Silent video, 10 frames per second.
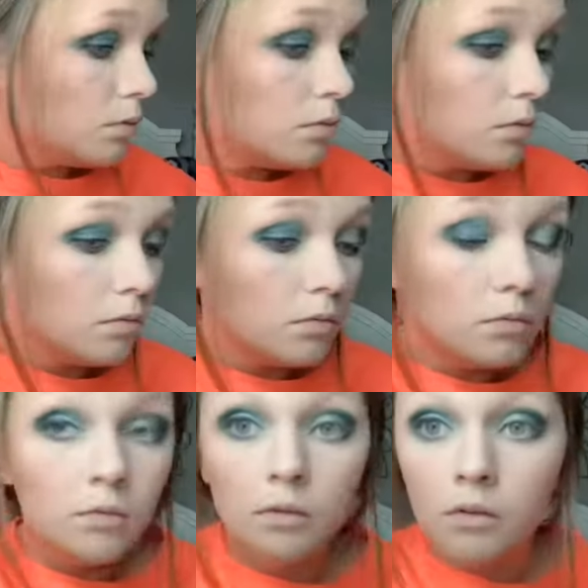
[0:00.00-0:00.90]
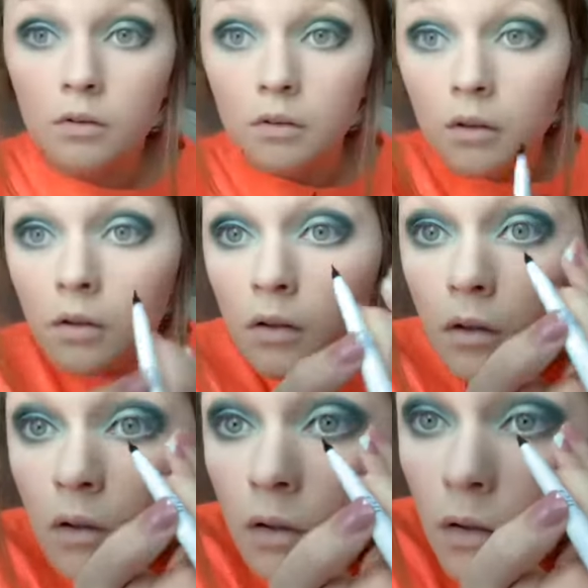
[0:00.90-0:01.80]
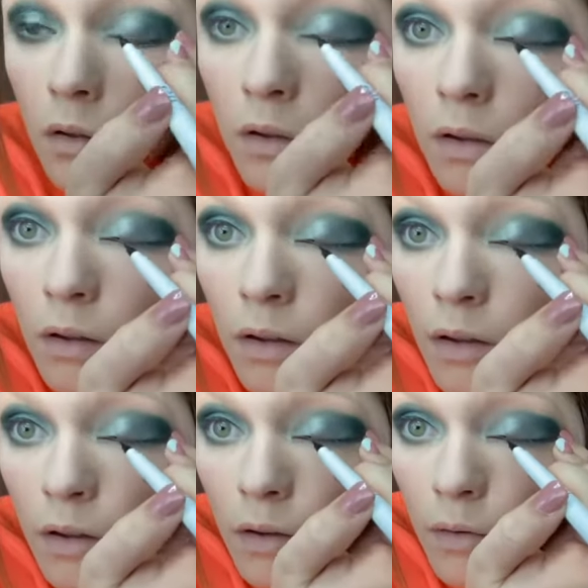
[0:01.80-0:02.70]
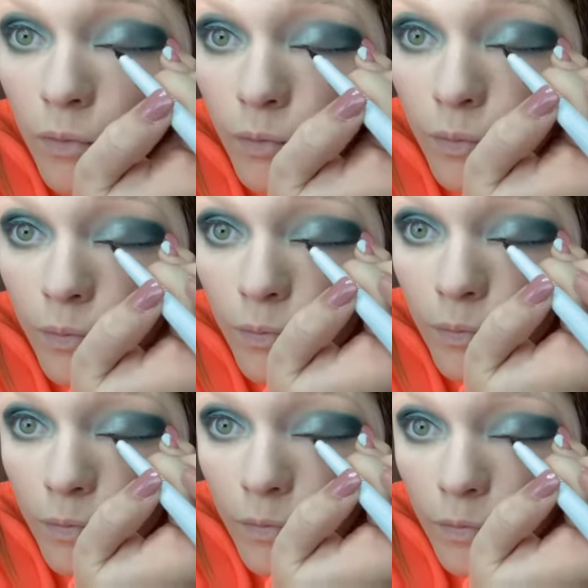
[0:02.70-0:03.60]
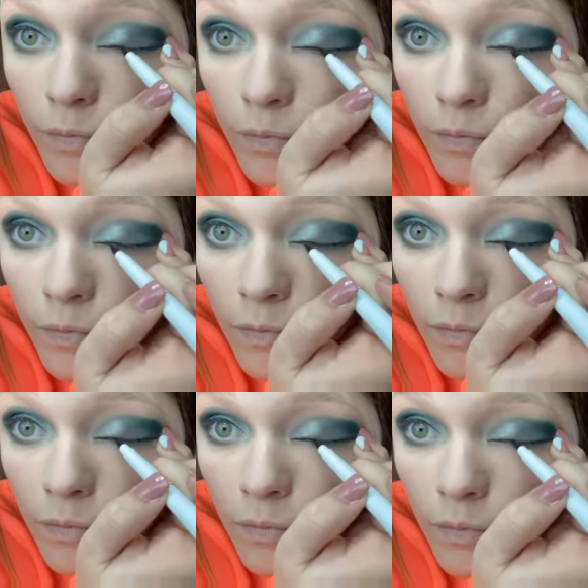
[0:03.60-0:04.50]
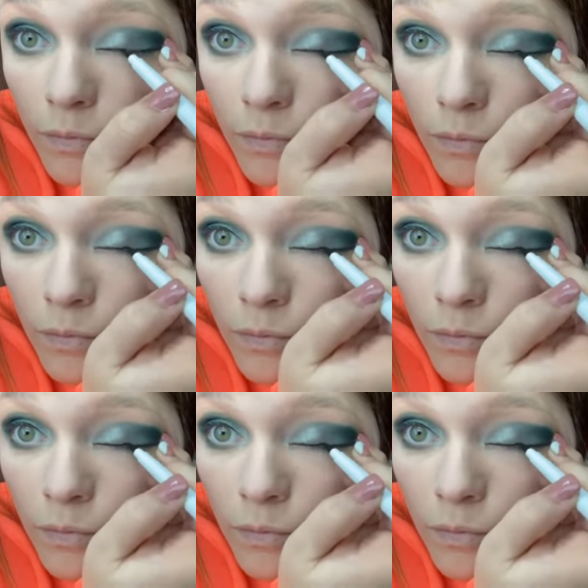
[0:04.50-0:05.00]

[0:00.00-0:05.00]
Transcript: [no speech]